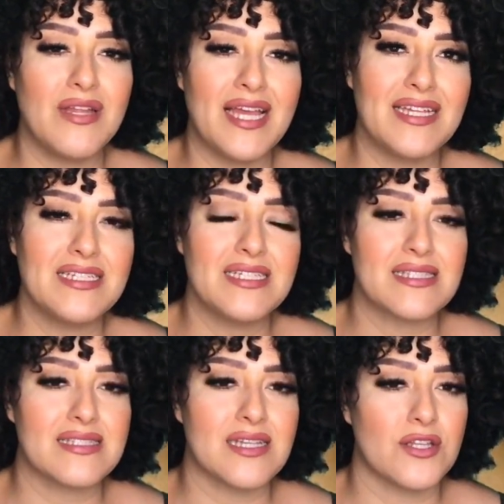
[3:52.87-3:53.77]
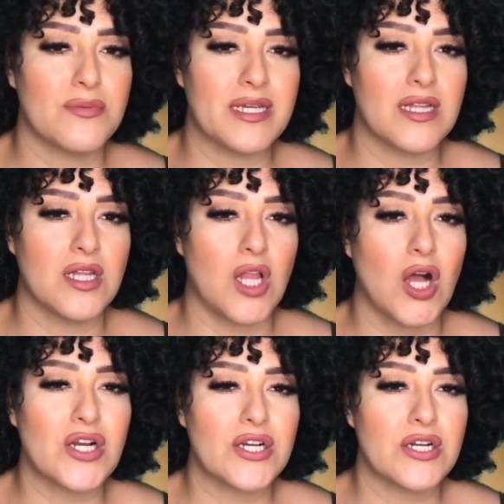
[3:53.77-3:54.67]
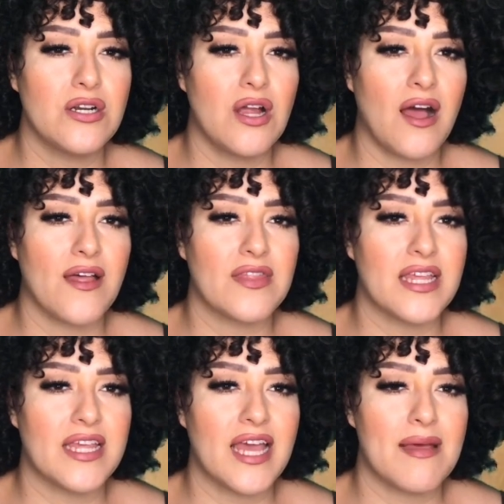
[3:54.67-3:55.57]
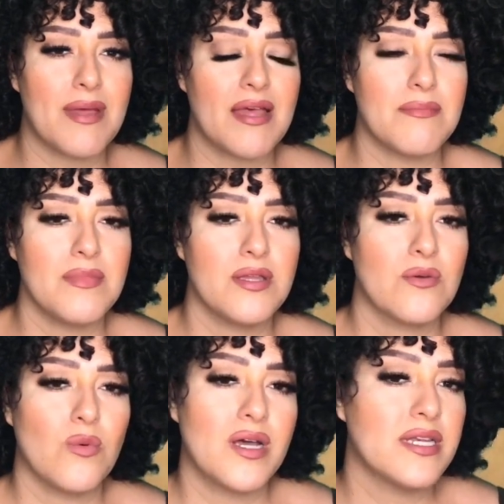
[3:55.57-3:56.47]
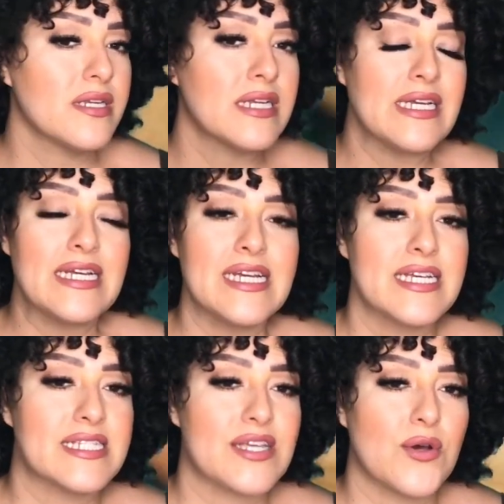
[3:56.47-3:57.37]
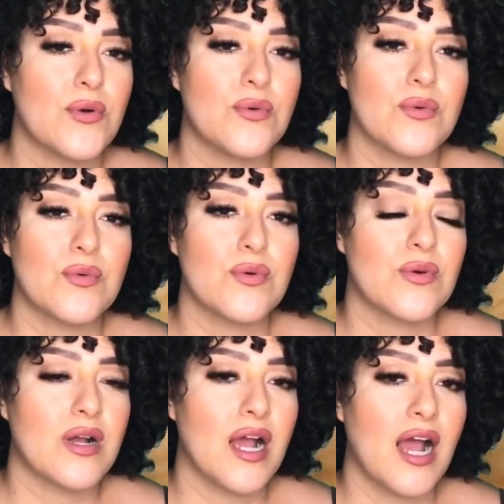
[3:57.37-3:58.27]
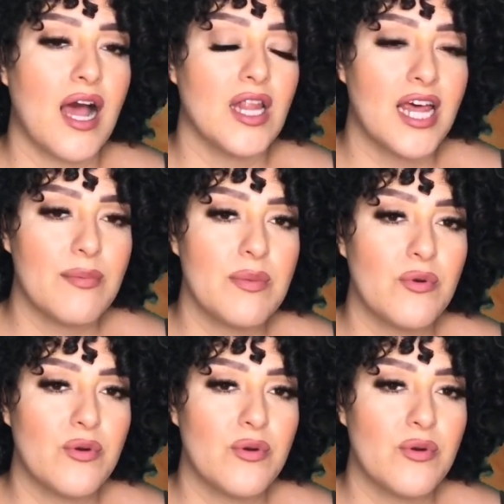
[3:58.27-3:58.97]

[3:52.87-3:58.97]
end is a little bit longer on the MM one. So a lot of people were